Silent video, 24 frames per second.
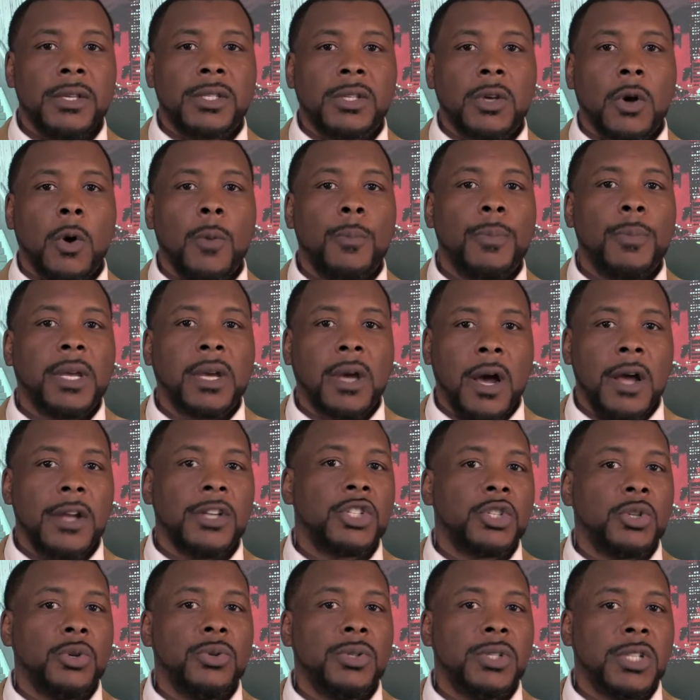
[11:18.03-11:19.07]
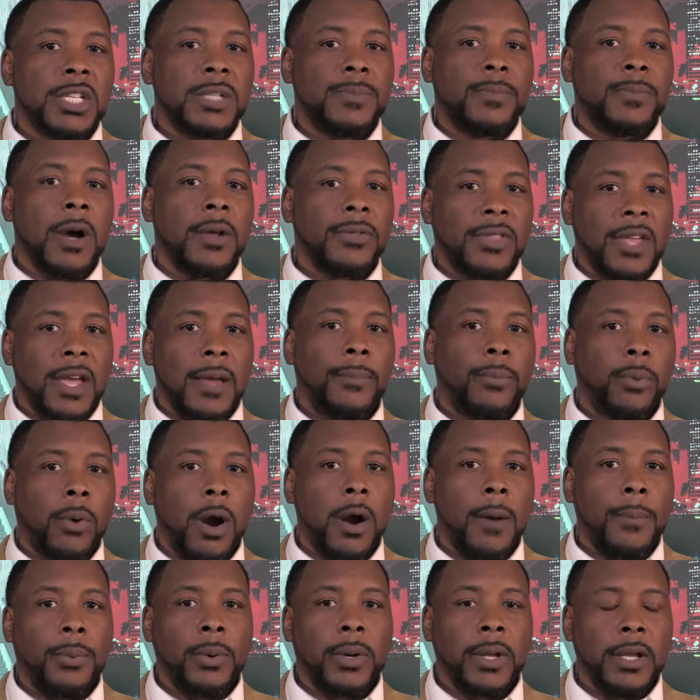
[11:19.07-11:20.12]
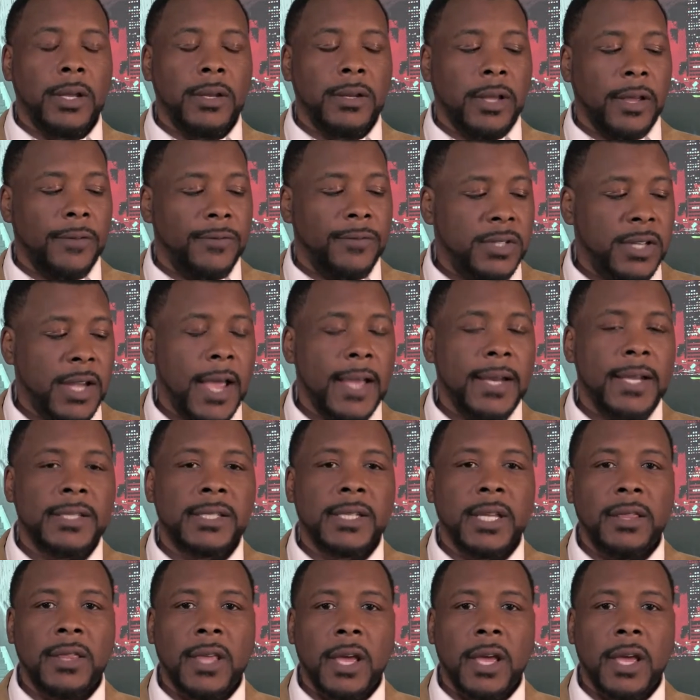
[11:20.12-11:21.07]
So because you just bought that property, if Jan is